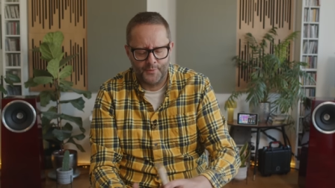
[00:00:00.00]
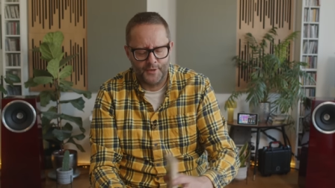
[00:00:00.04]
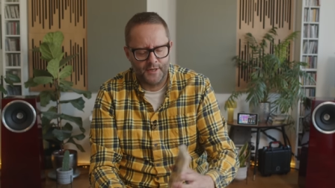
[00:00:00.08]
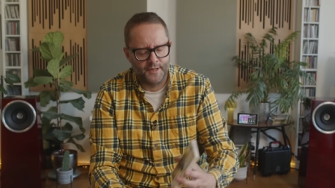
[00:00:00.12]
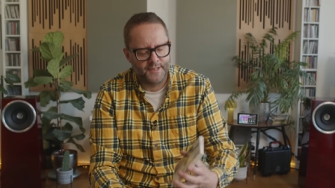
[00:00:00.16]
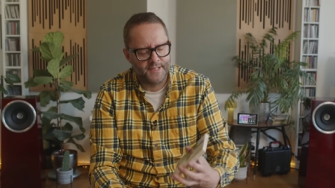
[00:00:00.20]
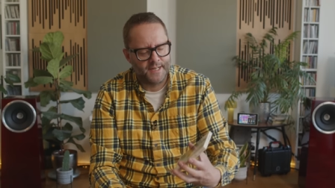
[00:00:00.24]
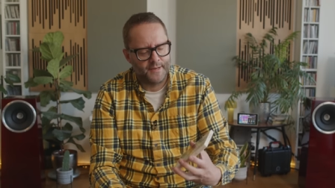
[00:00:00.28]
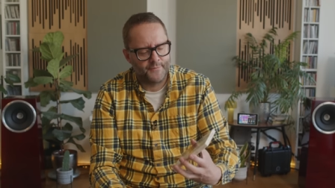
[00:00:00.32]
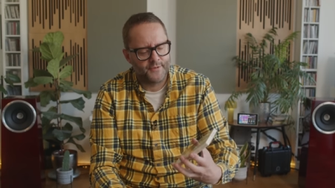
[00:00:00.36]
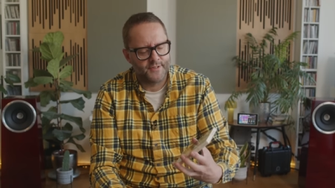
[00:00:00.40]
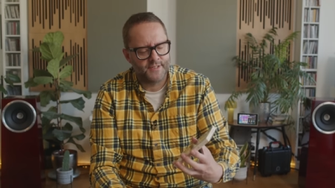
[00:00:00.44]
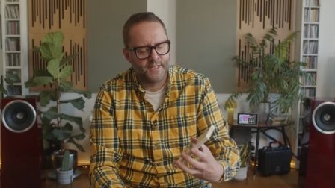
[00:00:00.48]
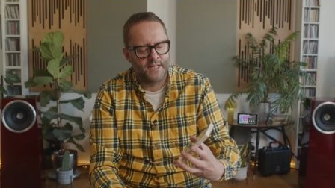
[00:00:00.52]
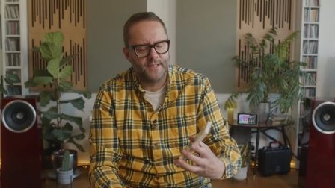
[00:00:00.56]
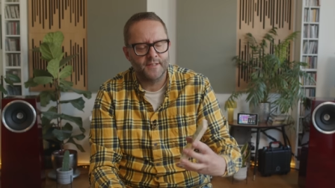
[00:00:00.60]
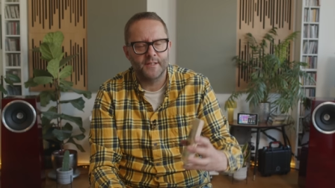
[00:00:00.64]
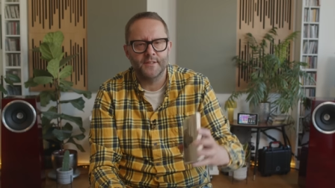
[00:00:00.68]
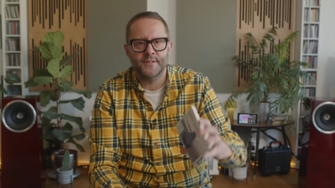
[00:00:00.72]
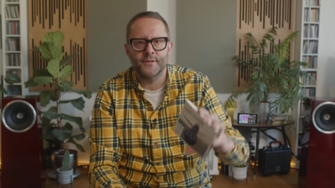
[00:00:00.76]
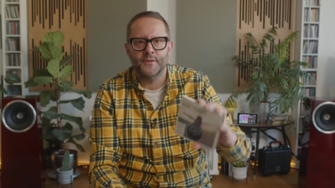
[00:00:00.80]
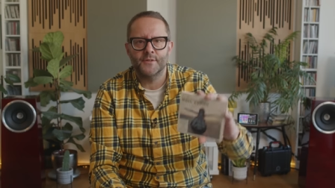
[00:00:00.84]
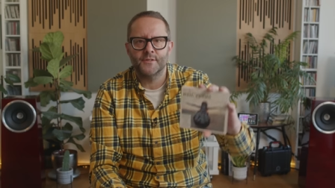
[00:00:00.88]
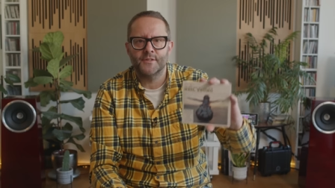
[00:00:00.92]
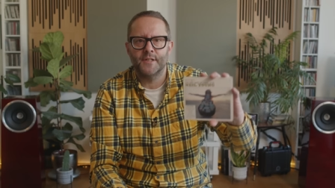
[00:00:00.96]
but I'd never seen
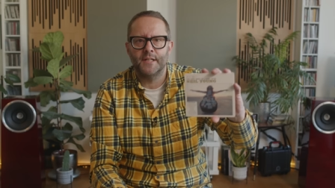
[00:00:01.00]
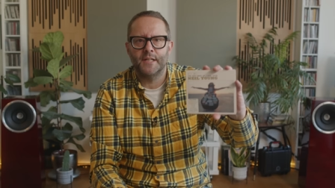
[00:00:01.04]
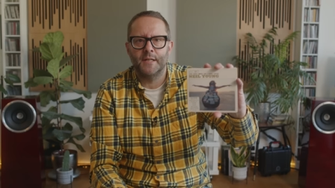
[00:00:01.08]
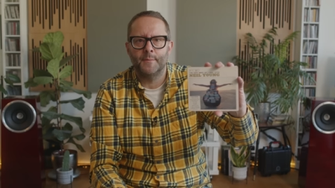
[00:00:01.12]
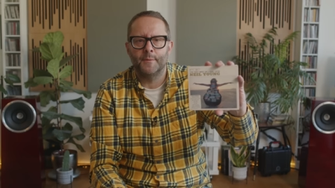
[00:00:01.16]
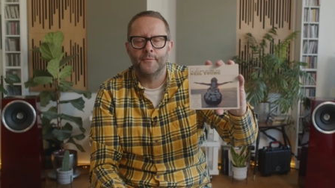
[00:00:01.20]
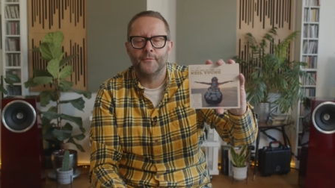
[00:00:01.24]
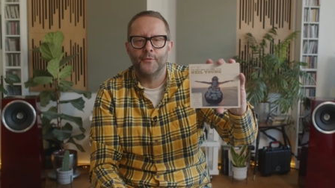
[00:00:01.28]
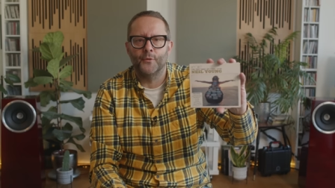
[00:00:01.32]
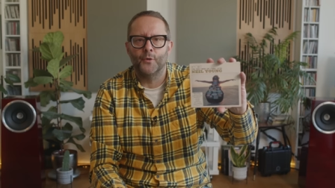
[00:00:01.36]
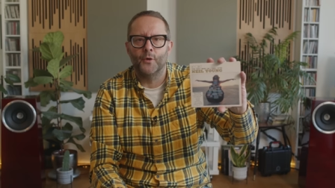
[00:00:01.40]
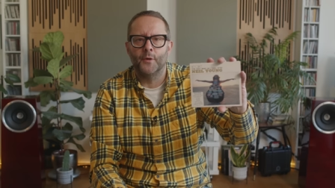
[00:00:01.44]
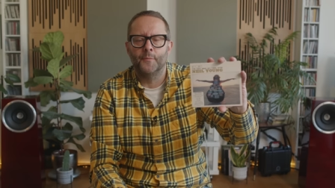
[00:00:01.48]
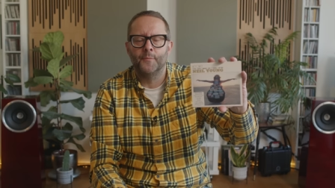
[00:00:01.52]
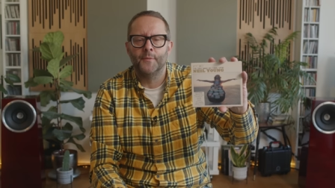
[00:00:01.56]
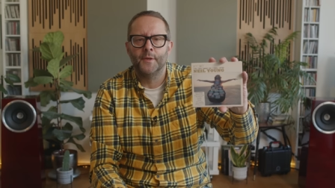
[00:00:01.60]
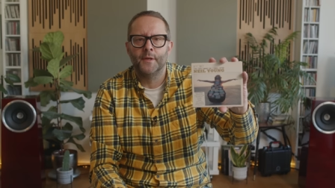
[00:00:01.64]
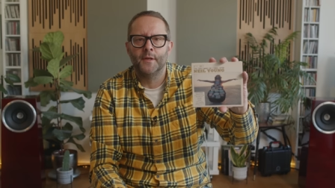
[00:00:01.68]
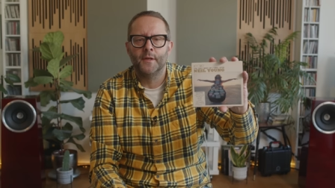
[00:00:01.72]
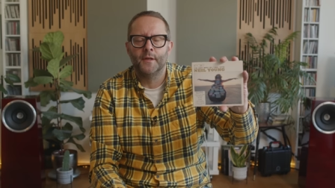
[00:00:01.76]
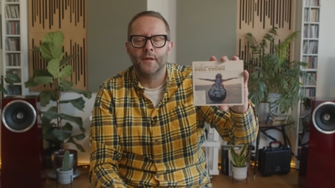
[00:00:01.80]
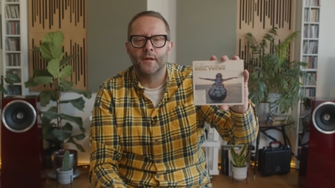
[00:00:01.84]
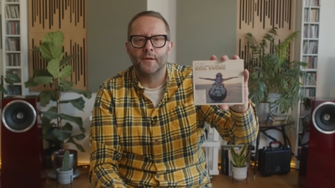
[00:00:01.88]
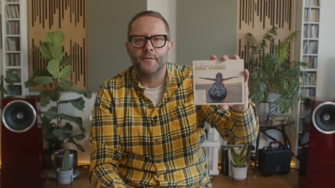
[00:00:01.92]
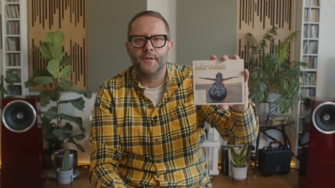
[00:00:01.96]
this on CD before.
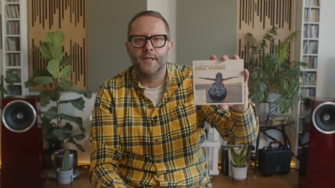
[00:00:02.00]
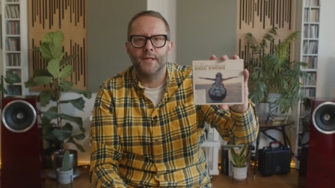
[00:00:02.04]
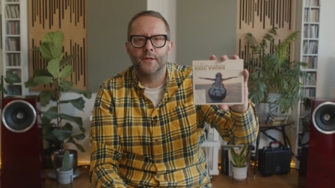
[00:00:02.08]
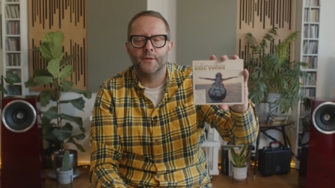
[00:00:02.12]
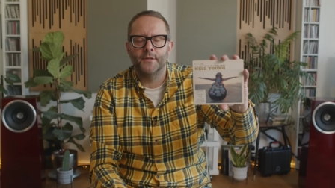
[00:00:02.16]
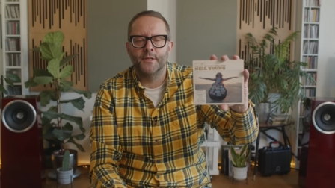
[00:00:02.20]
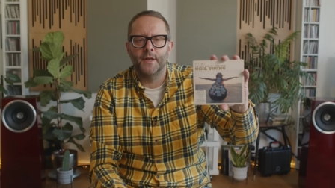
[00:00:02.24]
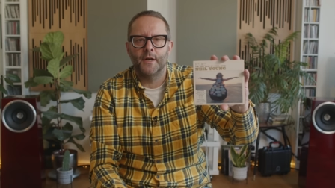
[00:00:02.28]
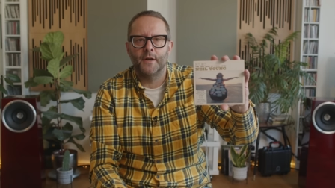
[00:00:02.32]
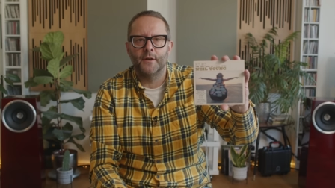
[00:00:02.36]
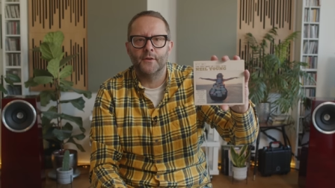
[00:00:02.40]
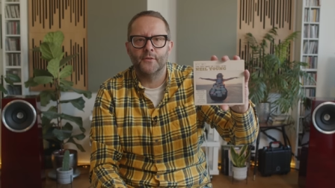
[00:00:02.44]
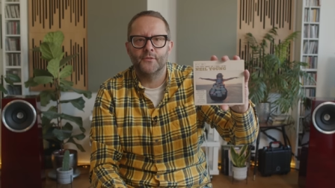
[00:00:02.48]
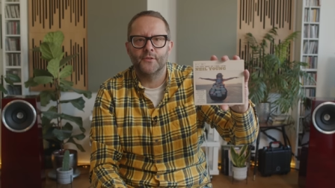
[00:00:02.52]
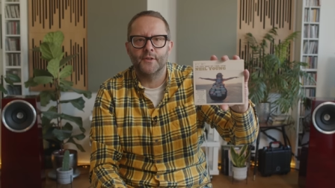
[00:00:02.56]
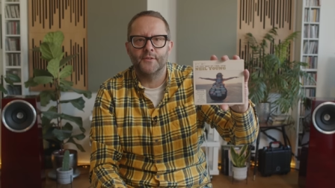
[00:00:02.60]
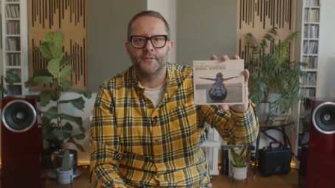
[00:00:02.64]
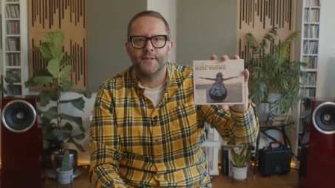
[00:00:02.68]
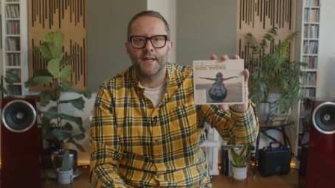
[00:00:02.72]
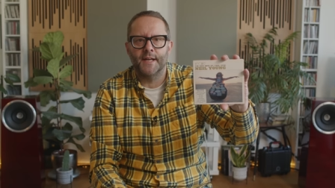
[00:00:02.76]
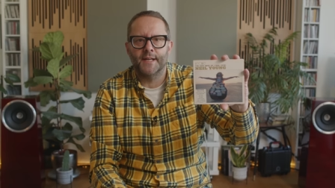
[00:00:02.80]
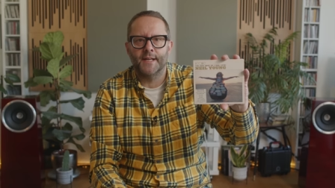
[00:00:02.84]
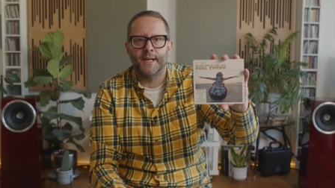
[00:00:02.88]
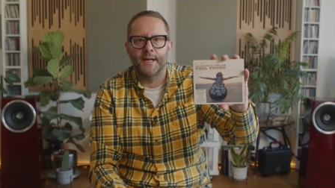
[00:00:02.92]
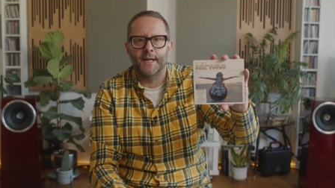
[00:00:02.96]
Neil Young's
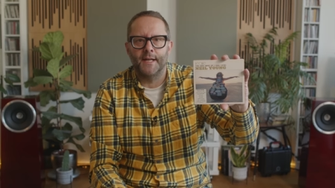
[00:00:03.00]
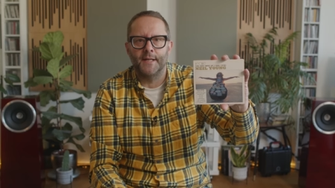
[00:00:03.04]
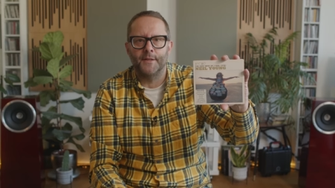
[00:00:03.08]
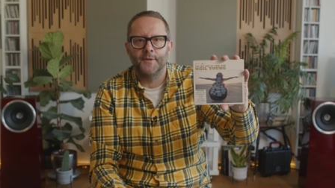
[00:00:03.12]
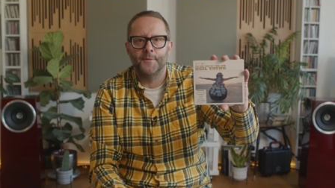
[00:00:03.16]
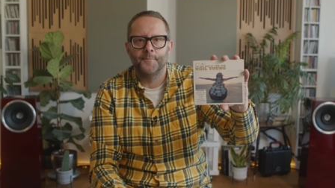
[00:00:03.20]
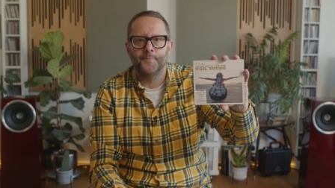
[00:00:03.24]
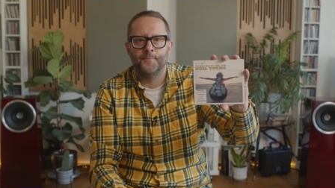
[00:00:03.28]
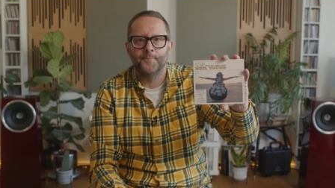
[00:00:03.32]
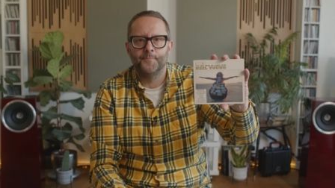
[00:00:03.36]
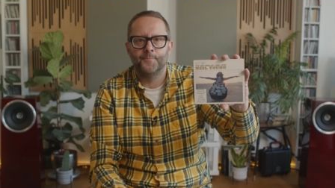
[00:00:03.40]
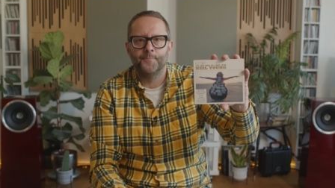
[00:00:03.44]
Decade.